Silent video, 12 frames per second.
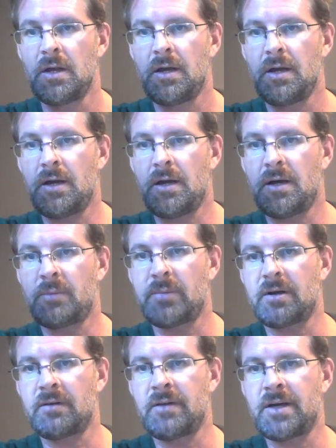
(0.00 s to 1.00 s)

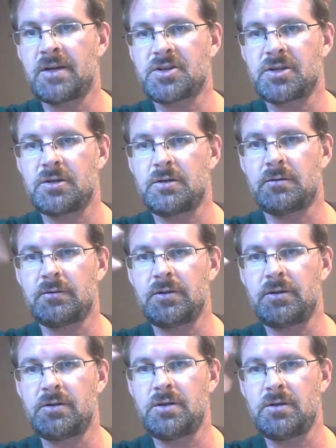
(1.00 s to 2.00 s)
But other than that, Cheryl,
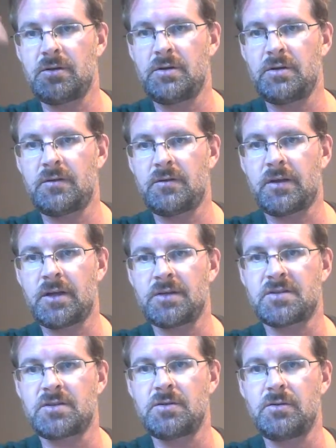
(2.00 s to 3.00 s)
the thing
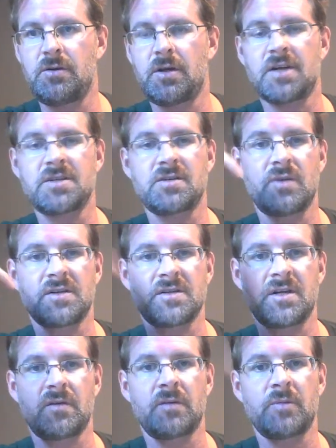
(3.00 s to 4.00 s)
is too, you guys should
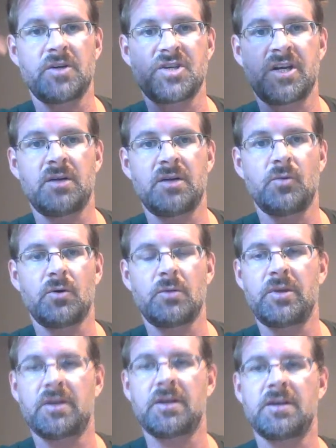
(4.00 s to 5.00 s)
resonate around my channel more,
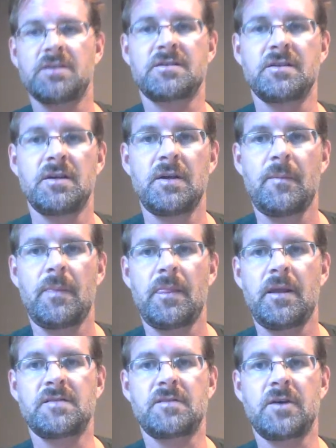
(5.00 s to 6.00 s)
because
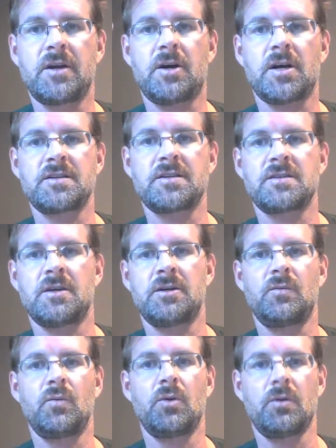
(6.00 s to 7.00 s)
it's very cautious on
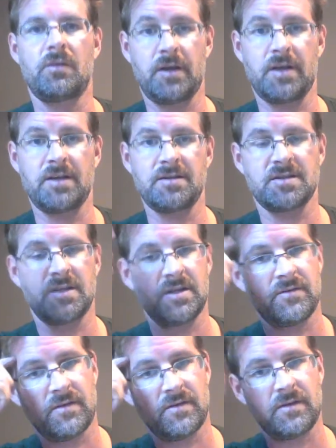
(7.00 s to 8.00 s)
your word thinkings and
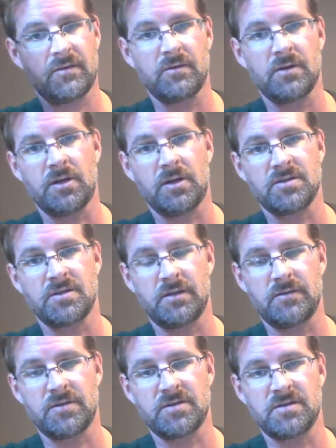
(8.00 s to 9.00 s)
everything through the knowledge
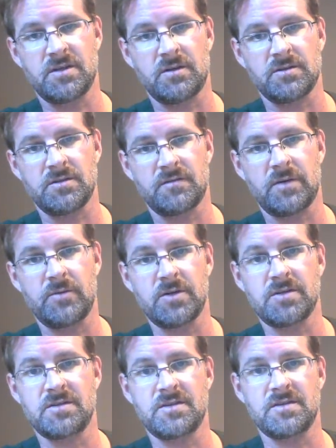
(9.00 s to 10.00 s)
of its intelligence
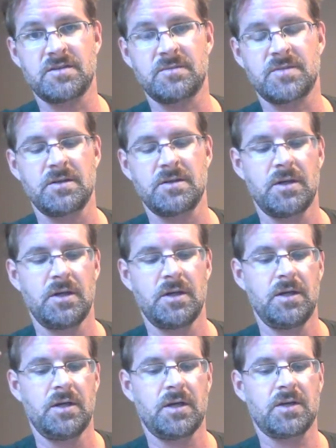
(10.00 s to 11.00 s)
vibration systems,
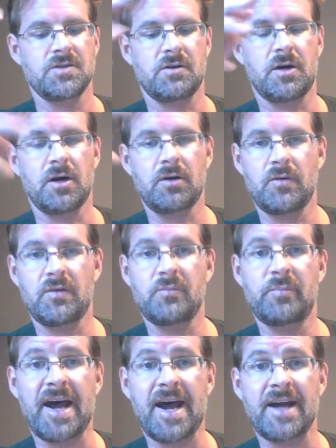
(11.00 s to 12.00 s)
because your algorithm
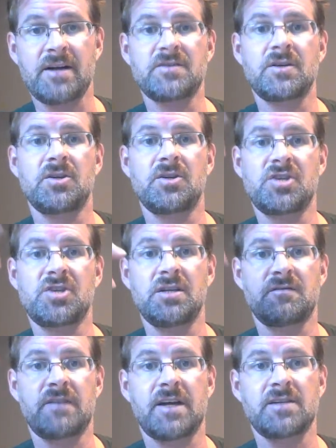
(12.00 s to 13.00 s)
patterns are going to
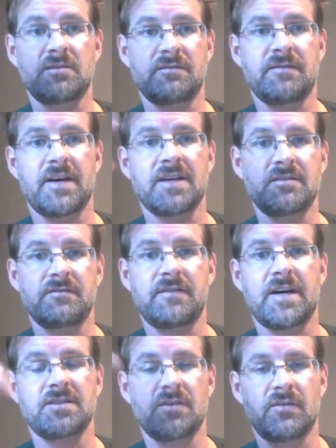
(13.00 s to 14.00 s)
change faster and faster and
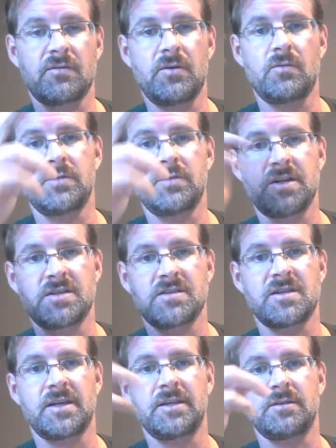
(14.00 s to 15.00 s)
faster through your rotation
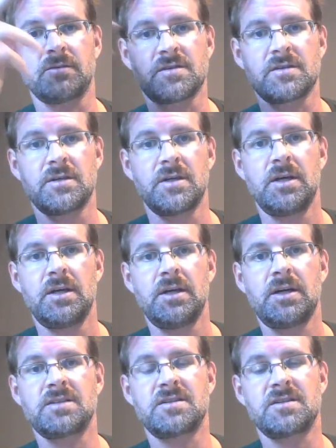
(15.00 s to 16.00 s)
cycles,
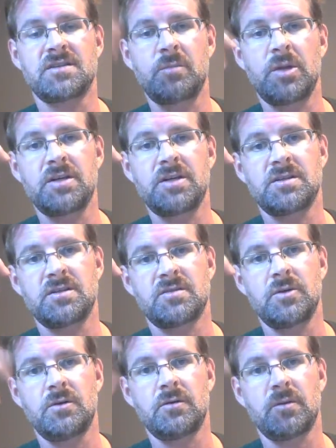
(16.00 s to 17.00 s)
because the simulation is
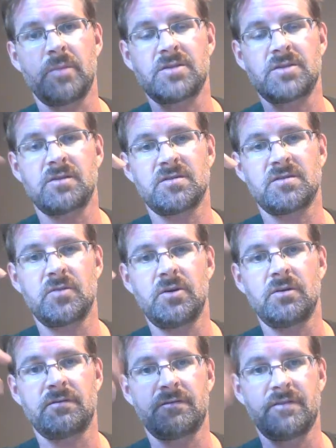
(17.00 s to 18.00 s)
real, the matrix is
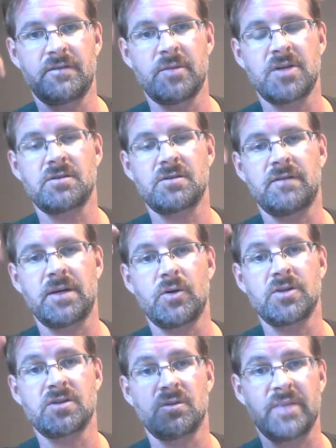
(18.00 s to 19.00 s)
real, the fifth dimensional
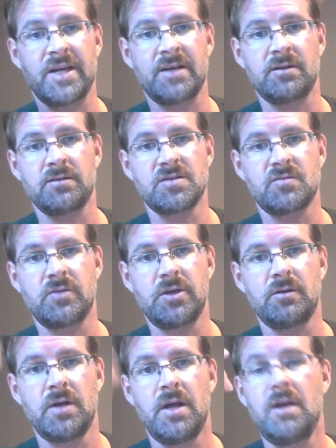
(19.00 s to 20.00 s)
vibrational panel is
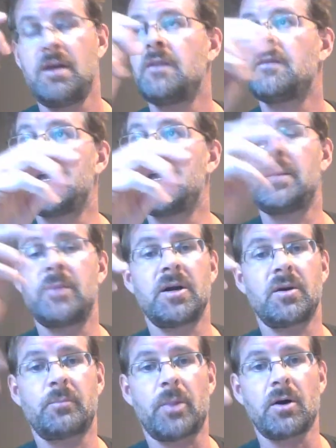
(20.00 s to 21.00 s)
real, the
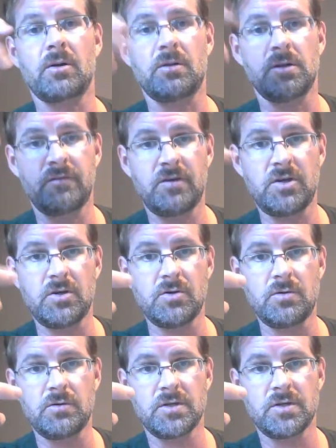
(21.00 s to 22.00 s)
antimatter particle of
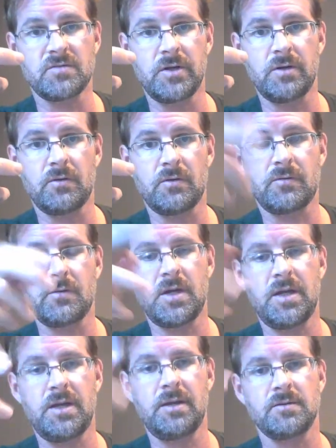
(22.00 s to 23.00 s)
you is real through
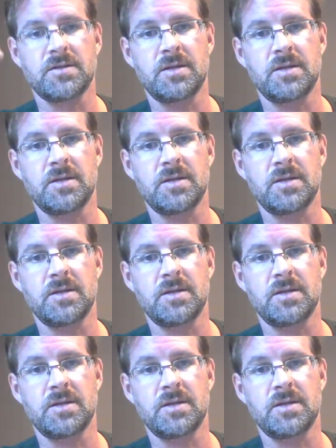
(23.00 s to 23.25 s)
the E equals